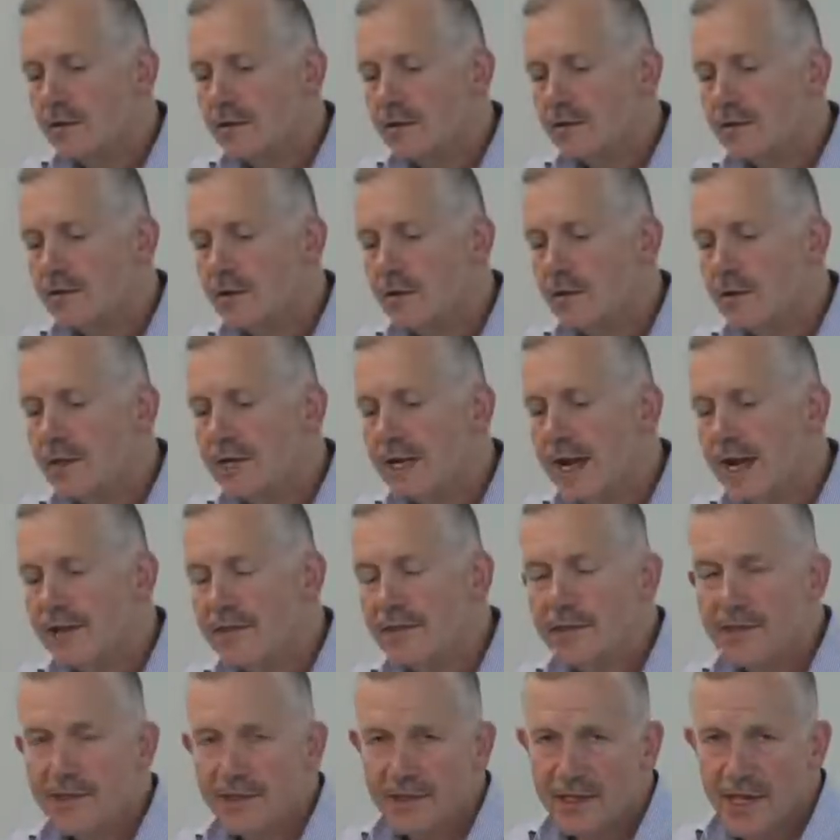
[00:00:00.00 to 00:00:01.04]
So the
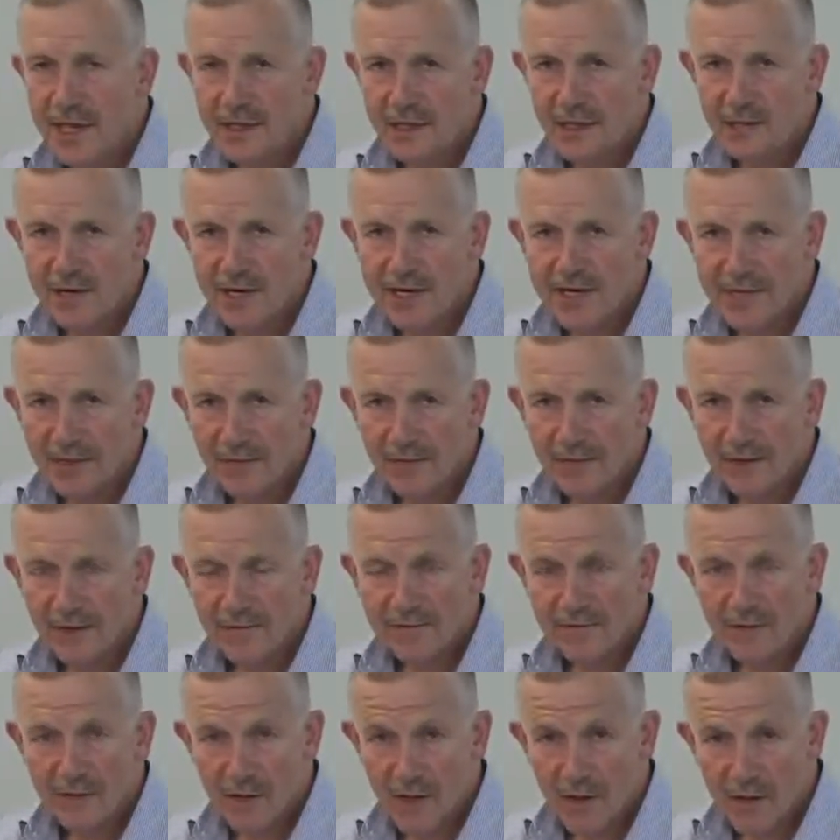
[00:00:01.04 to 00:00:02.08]
9th and the 10th cranial
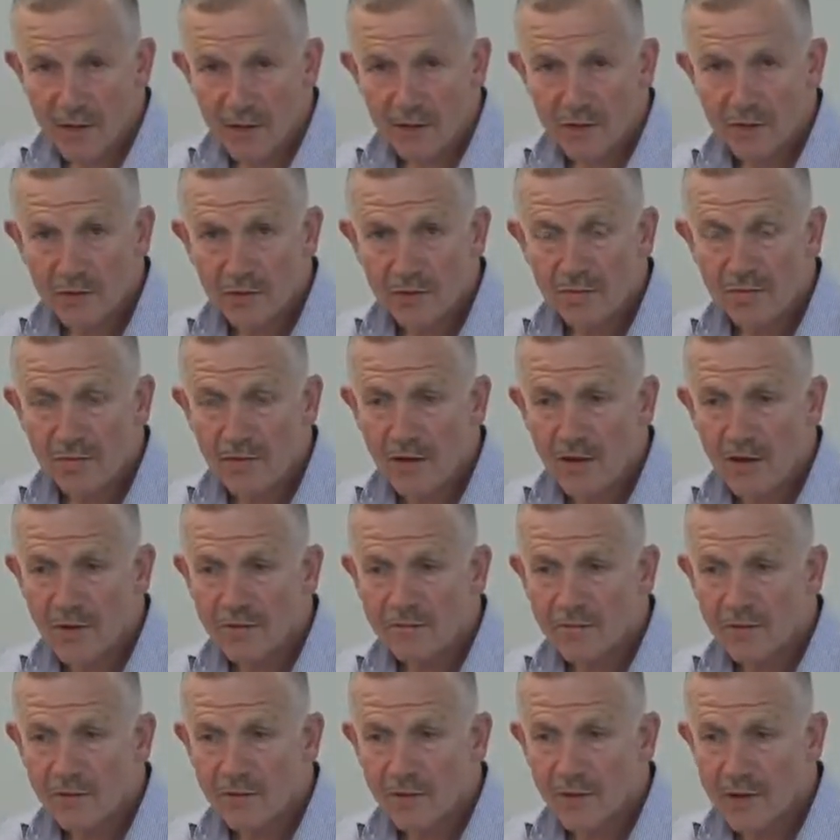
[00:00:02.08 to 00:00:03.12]
nerves are also
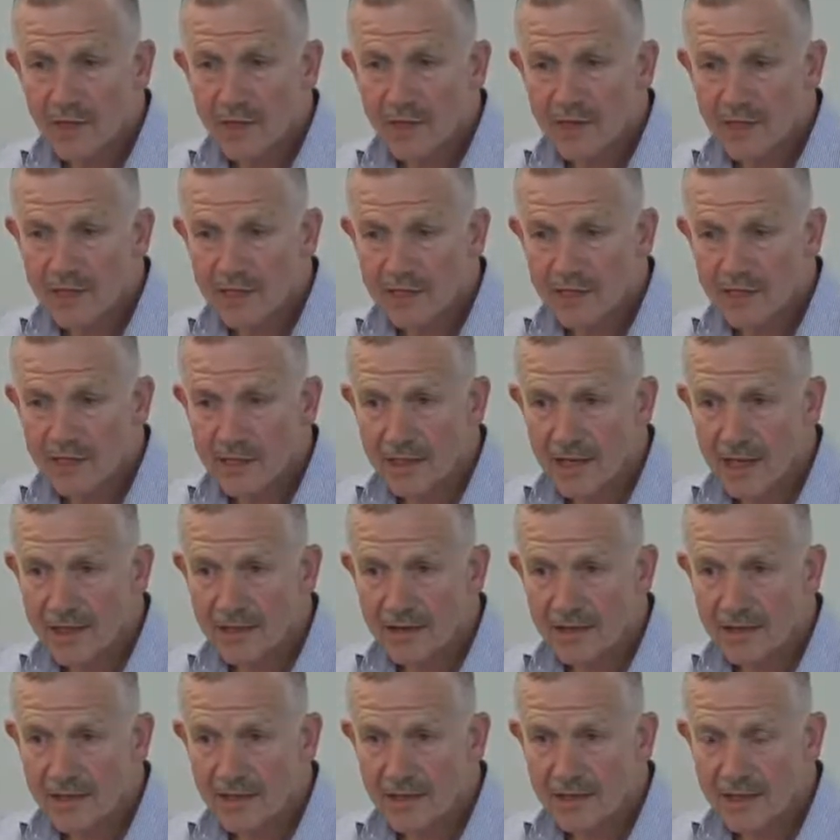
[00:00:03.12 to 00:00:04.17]
involved with the
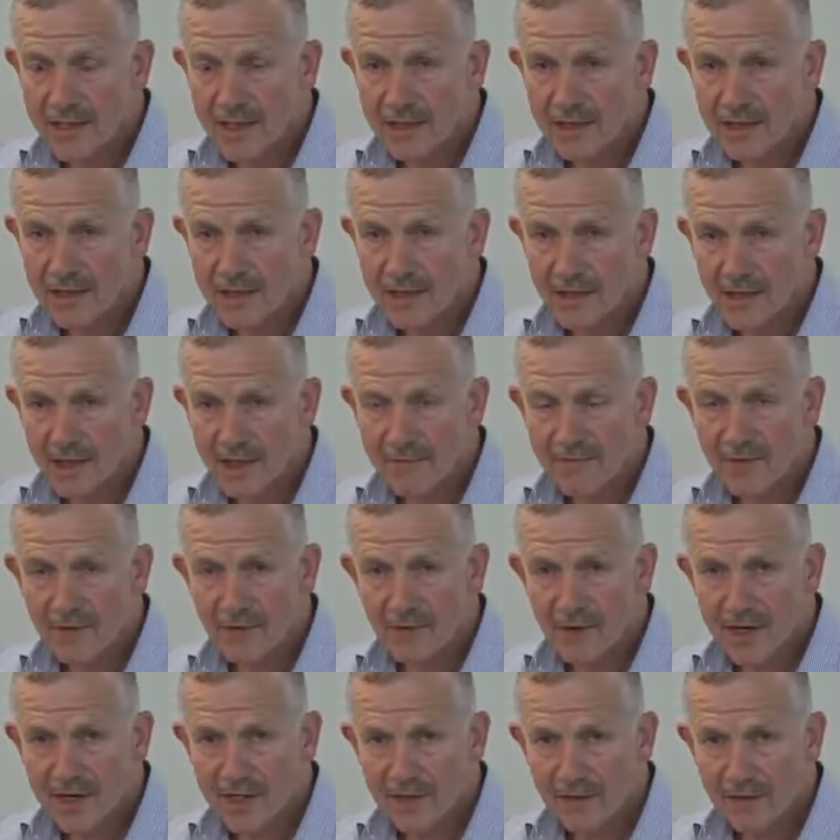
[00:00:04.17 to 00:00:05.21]
9th and the 10th and the
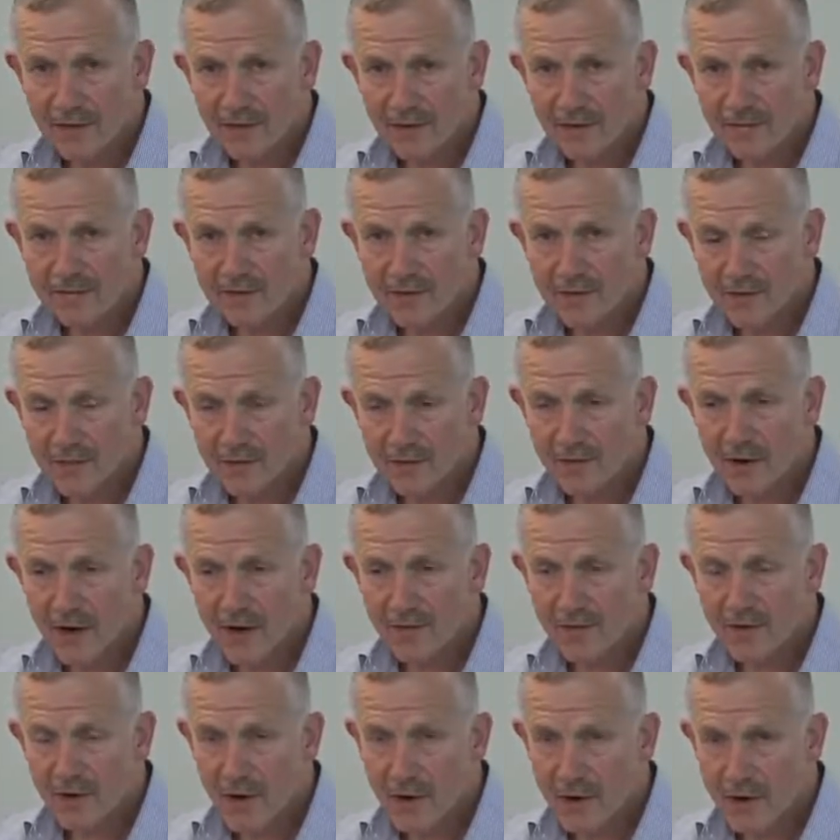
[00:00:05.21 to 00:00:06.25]
11th cranial nerves, and the
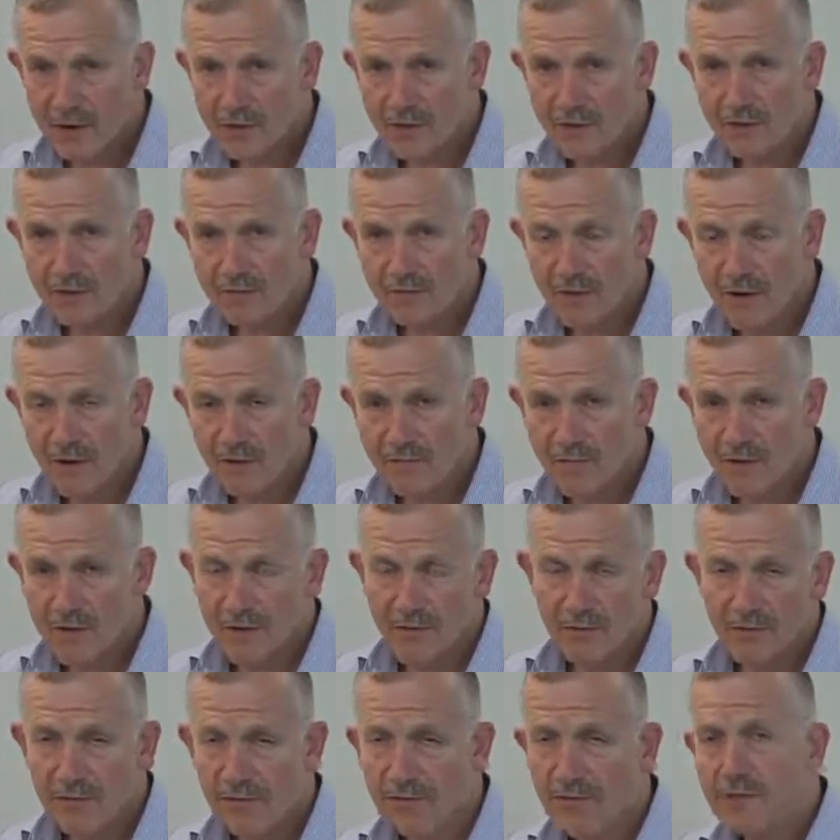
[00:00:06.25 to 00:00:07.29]
12th are also involved with
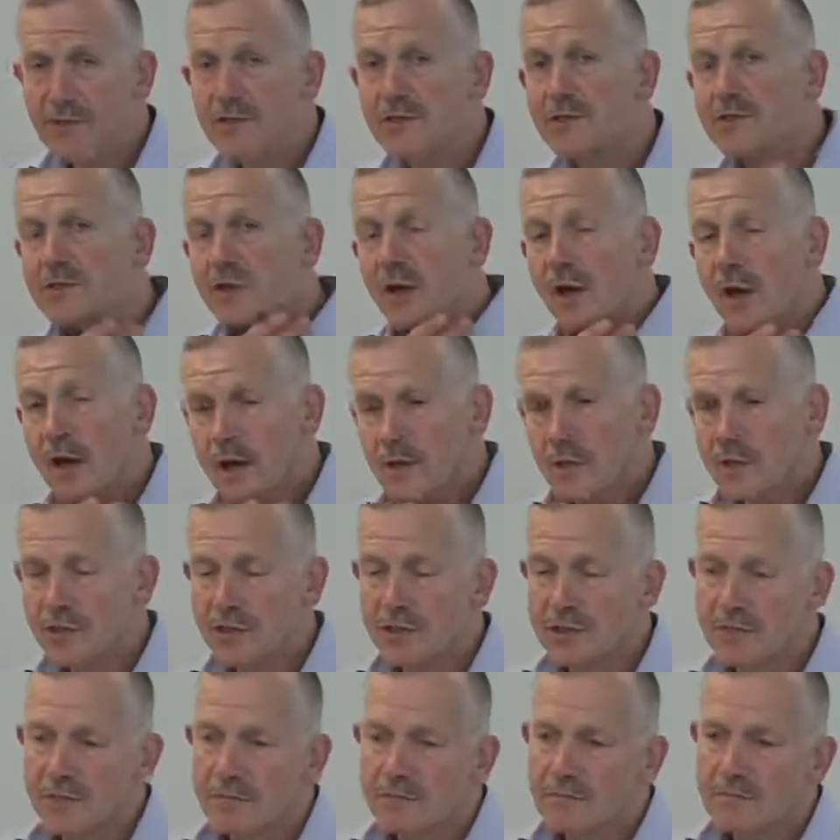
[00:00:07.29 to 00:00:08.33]
the pharyngeal
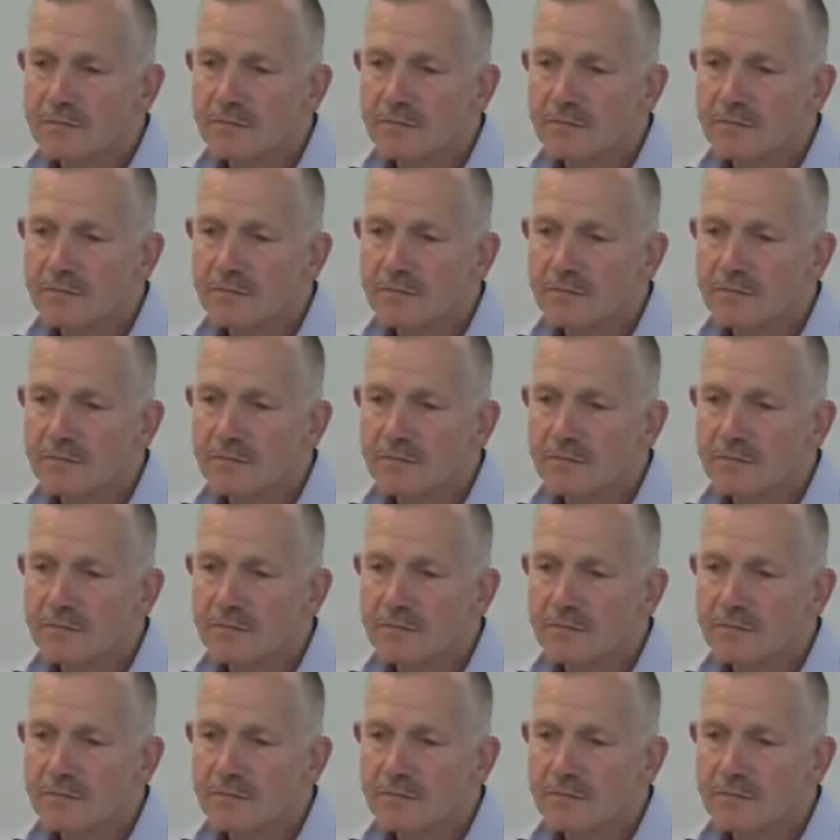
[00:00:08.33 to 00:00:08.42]
arches.